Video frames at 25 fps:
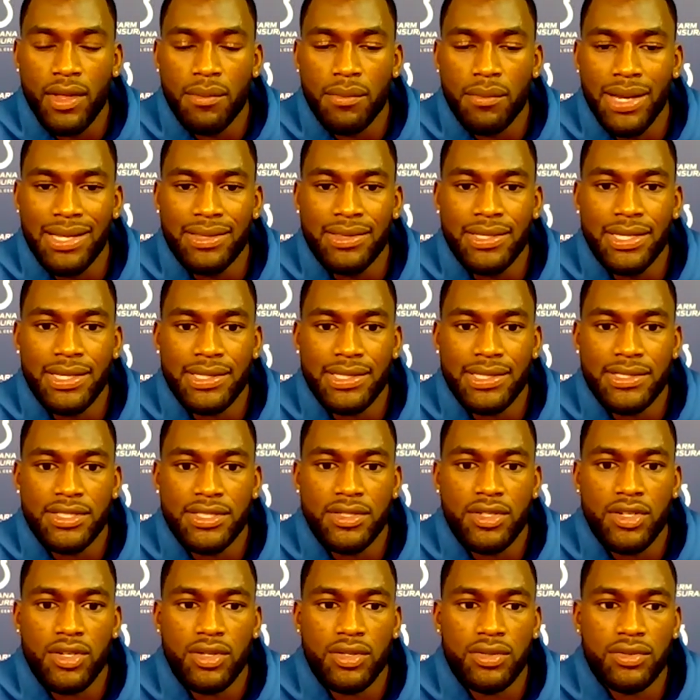I think this
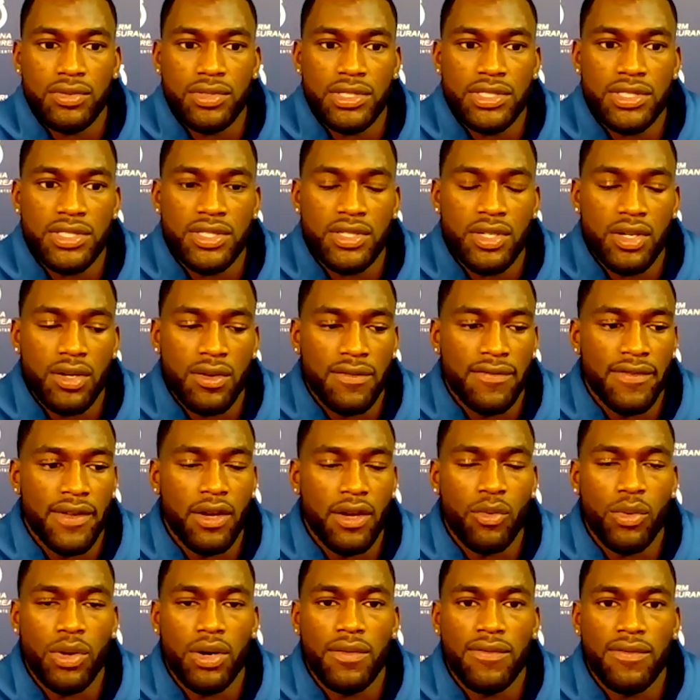is going
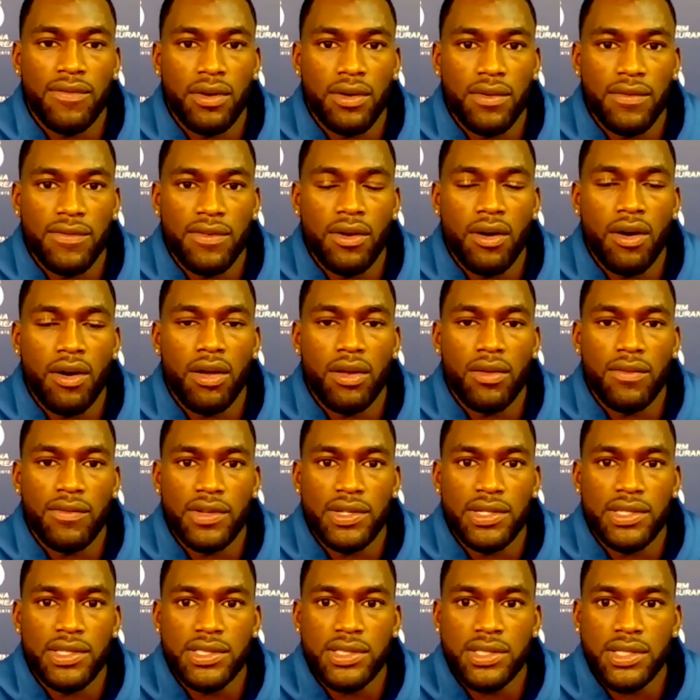fare well for all of
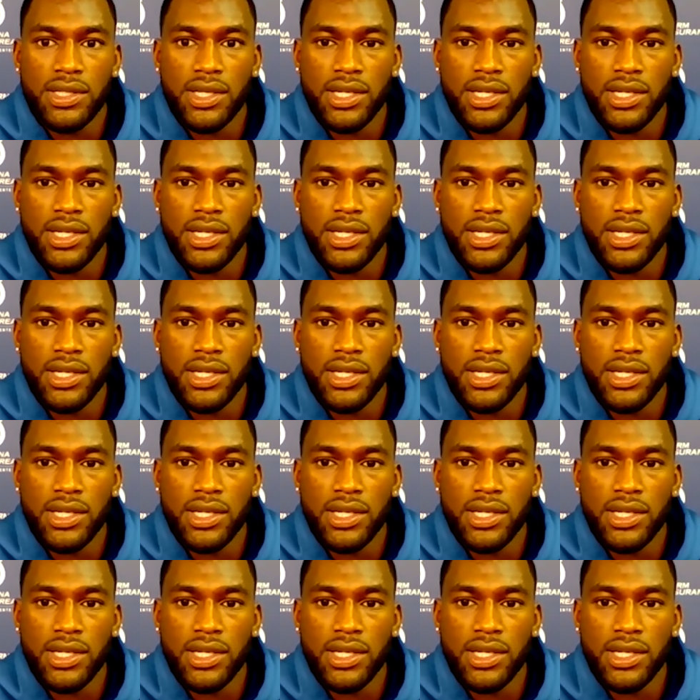us.